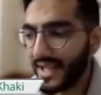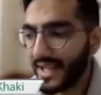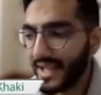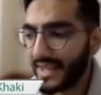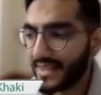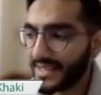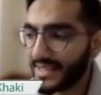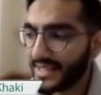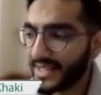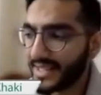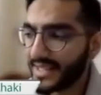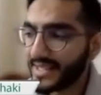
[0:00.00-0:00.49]

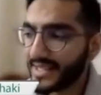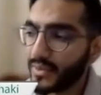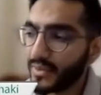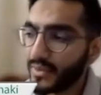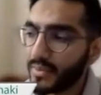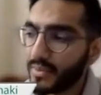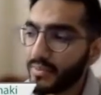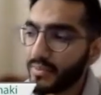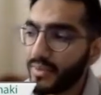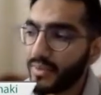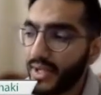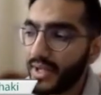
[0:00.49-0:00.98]
And this
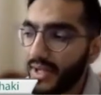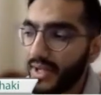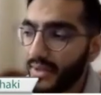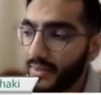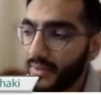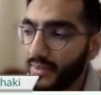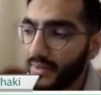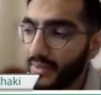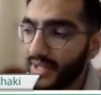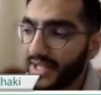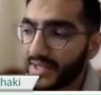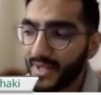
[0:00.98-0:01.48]
lesson
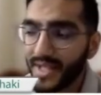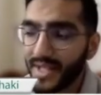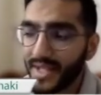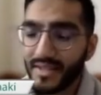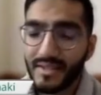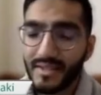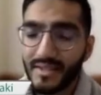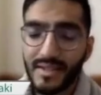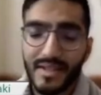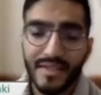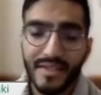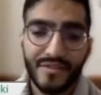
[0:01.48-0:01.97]
we
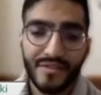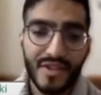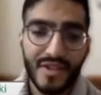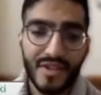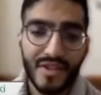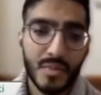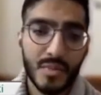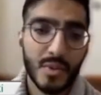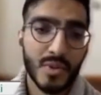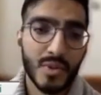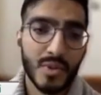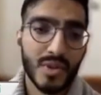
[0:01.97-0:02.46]
explained the
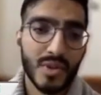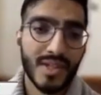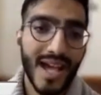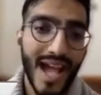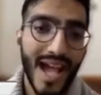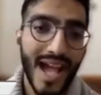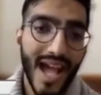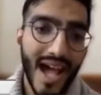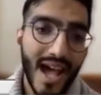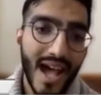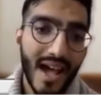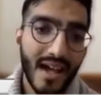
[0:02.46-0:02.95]
difference between
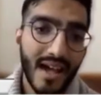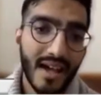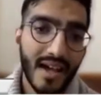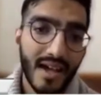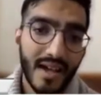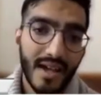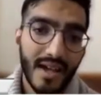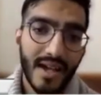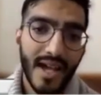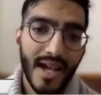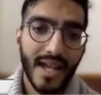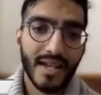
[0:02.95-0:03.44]
ha
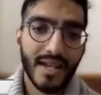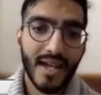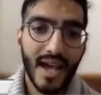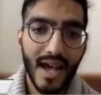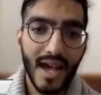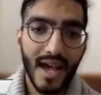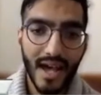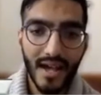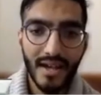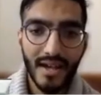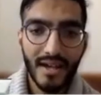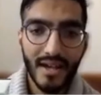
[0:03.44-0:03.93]

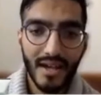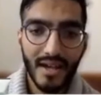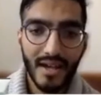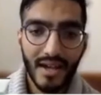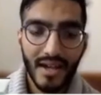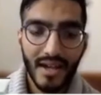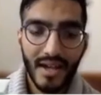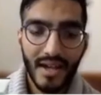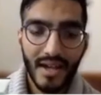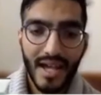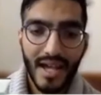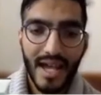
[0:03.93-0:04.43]
and ha,
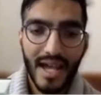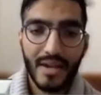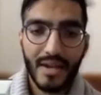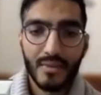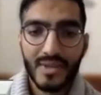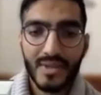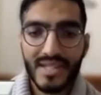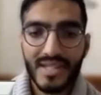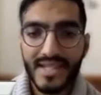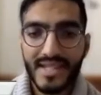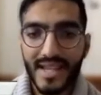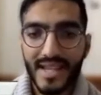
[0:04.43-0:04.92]

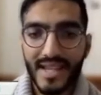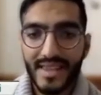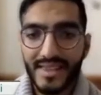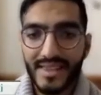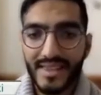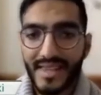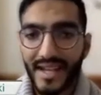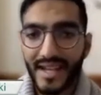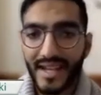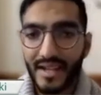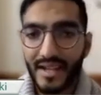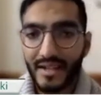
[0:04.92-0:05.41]
and we
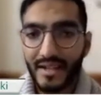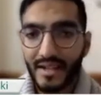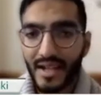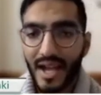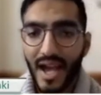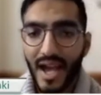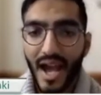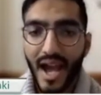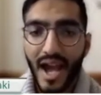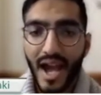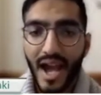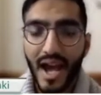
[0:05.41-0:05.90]
said that
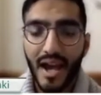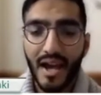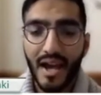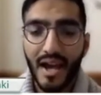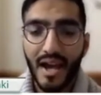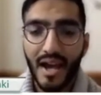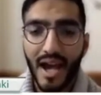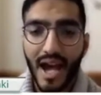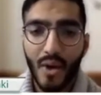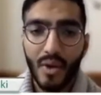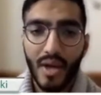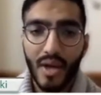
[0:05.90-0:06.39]

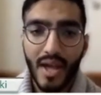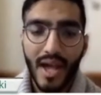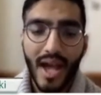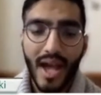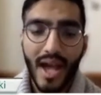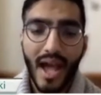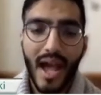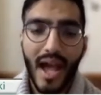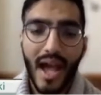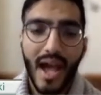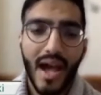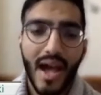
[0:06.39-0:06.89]
how
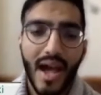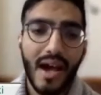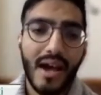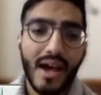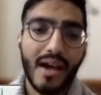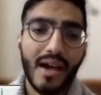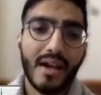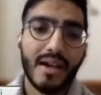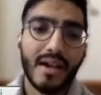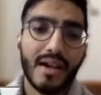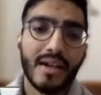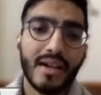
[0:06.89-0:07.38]

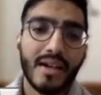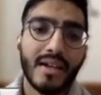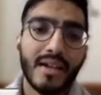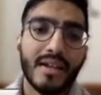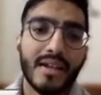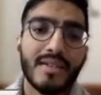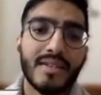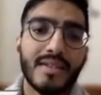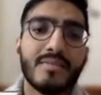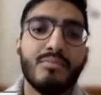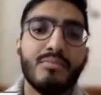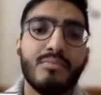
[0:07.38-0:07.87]
ha
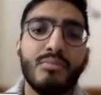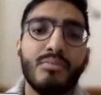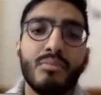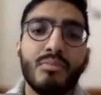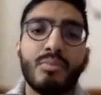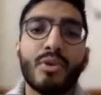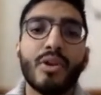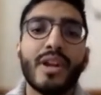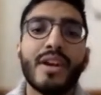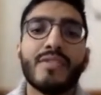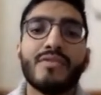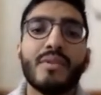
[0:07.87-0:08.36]
is
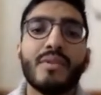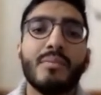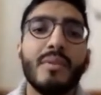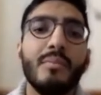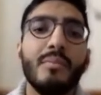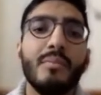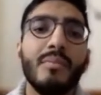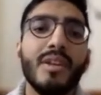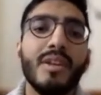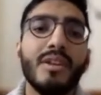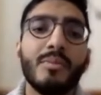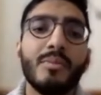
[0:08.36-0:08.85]

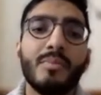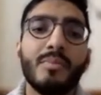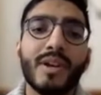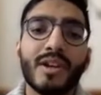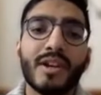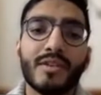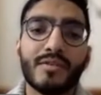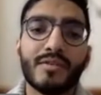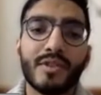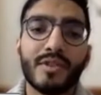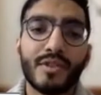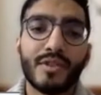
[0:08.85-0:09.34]
pronounced from the
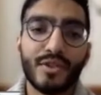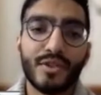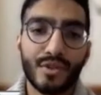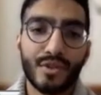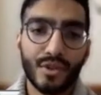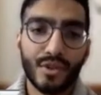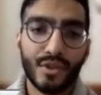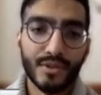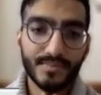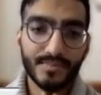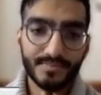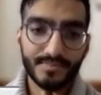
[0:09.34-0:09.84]
middle part of the
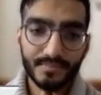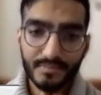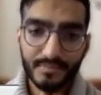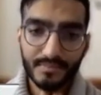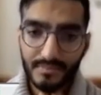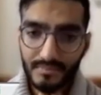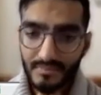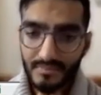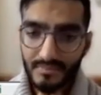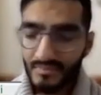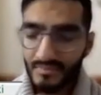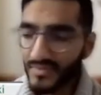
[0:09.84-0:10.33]
throat,
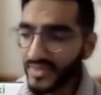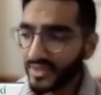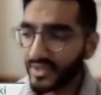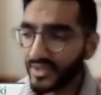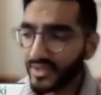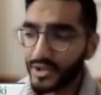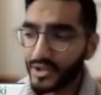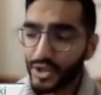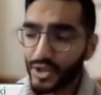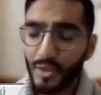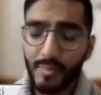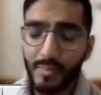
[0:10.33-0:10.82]

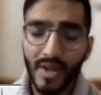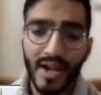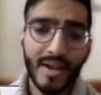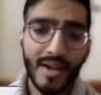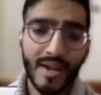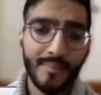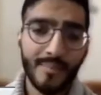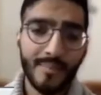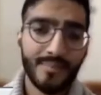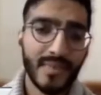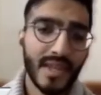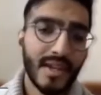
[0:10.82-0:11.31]
the top
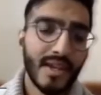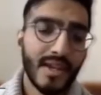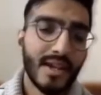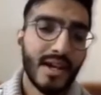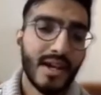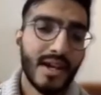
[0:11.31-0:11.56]
ha,